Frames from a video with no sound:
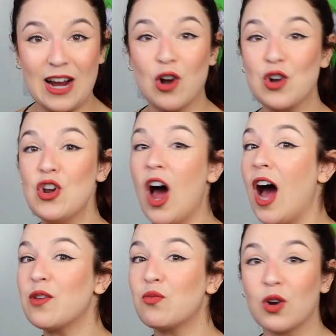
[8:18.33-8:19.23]
are
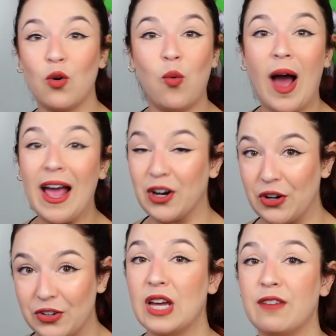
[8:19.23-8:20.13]
not
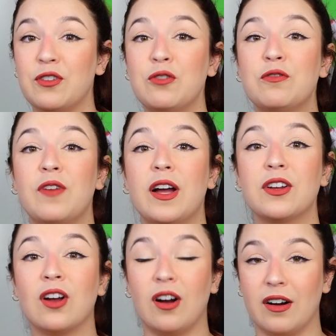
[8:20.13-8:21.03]
required. If you
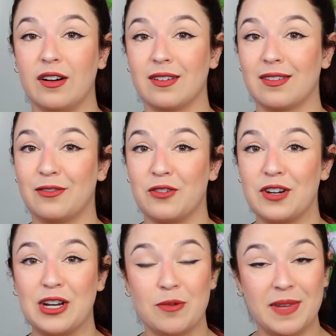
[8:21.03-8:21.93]
find a card for
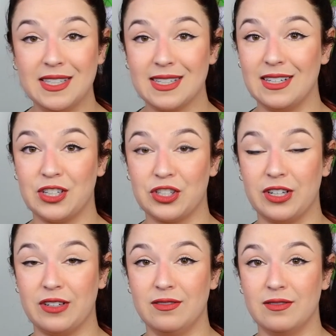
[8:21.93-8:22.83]
near mint
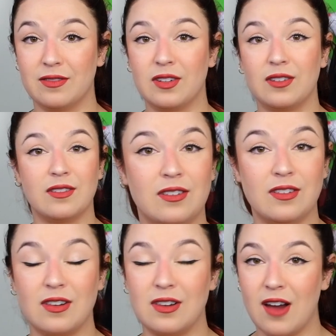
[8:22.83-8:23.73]
condition,
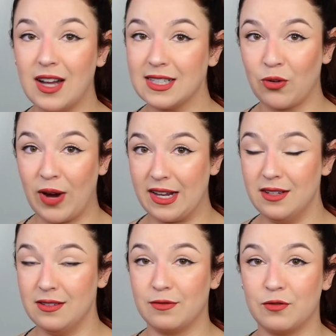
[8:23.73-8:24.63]
not
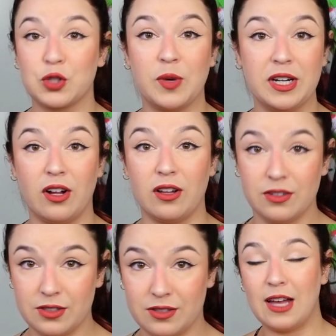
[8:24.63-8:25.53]
graded, for
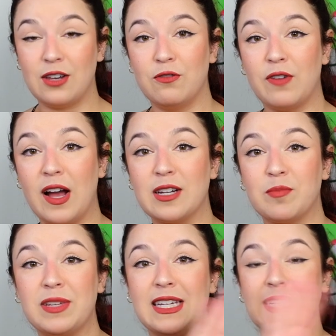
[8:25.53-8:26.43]
$20, and you find
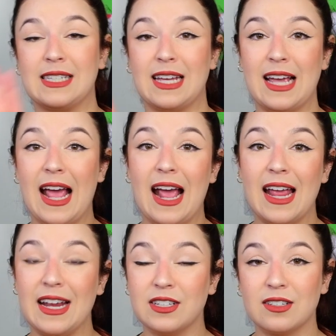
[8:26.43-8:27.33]
a PSA
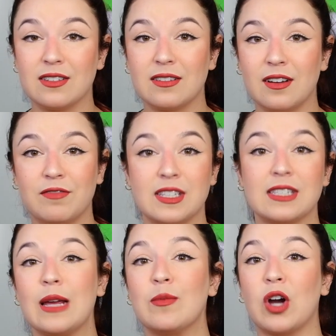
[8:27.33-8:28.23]
8 of the
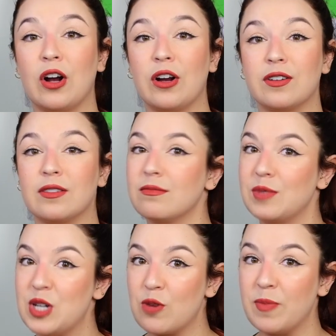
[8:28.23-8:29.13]
same card
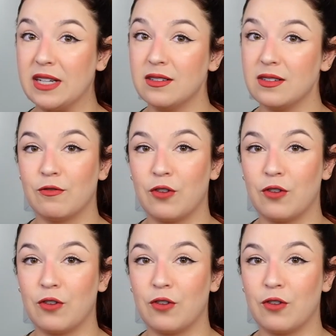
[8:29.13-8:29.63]
near mint for